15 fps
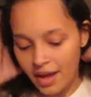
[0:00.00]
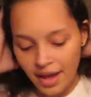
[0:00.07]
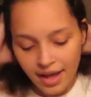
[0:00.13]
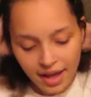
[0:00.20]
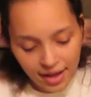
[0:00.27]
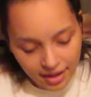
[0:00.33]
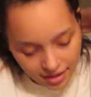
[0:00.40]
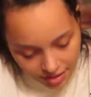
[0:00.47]

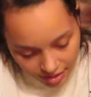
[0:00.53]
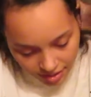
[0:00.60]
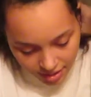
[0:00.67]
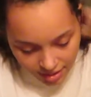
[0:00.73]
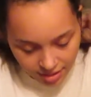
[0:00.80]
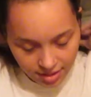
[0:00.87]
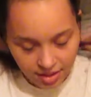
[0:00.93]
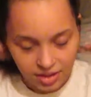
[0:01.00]
And
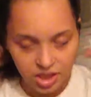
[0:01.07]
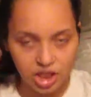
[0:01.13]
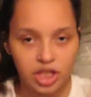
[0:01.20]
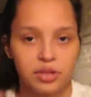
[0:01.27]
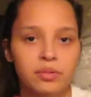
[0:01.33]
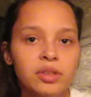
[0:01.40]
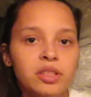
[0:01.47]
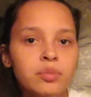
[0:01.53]
then
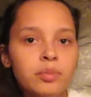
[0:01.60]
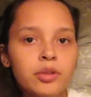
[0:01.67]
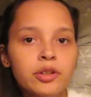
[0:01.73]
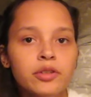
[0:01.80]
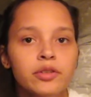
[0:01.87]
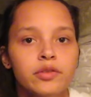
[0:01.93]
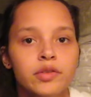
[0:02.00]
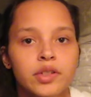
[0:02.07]
she was
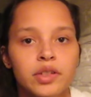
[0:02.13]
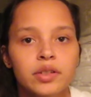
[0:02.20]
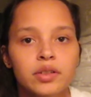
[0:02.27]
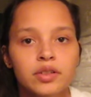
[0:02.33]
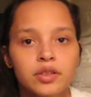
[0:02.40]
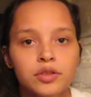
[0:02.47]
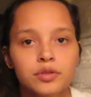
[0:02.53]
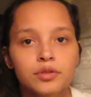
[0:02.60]
moved
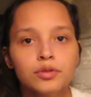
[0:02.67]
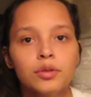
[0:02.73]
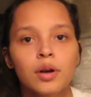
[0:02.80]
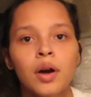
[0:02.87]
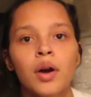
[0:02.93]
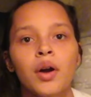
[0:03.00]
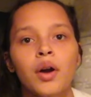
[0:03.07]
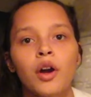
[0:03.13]
to
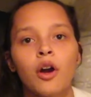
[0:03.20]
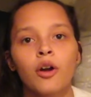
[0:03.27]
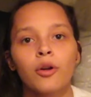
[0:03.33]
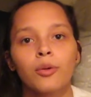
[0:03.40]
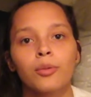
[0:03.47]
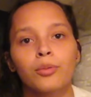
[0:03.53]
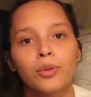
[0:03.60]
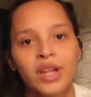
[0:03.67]

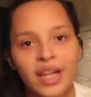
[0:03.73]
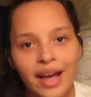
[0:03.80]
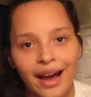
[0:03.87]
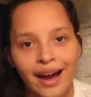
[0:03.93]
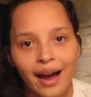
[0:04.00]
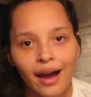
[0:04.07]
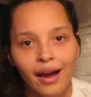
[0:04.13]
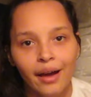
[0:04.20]

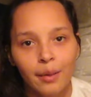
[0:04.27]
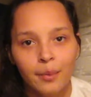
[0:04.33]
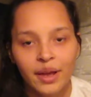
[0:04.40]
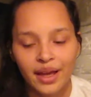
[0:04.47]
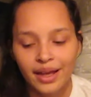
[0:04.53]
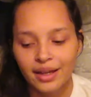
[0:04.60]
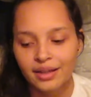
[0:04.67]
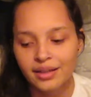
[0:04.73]
rehab,
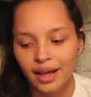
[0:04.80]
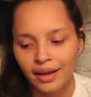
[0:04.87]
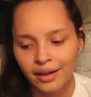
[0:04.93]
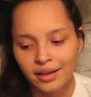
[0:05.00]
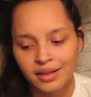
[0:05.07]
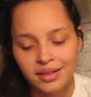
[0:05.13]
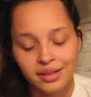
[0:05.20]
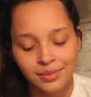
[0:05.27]
and I
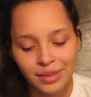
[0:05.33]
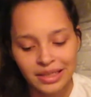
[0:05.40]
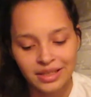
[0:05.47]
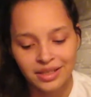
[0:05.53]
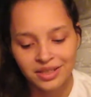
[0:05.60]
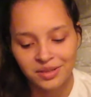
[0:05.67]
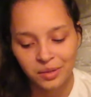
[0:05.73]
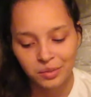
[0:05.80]
got to
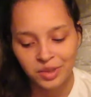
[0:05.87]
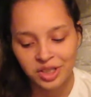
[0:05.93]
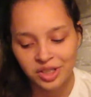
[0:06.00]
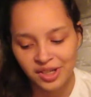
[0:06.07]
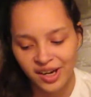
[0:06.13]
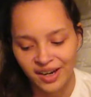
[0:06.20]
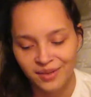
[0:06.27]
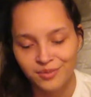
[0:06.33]
spend so
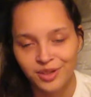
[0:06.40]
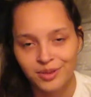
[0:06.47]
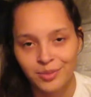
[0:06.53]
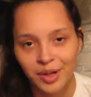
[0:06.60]
much time with